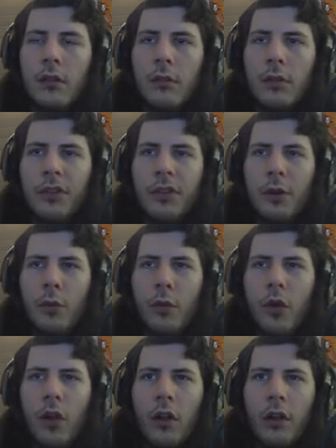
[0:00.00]
Wasn't there a
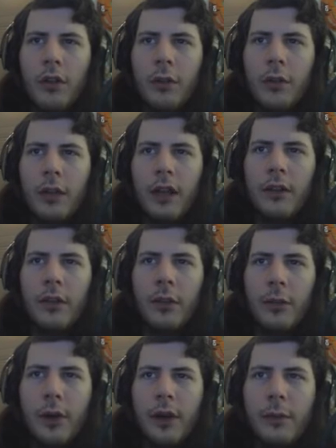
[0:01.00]
wall on the
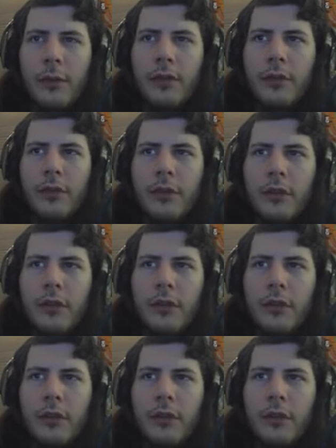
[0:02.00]
right before?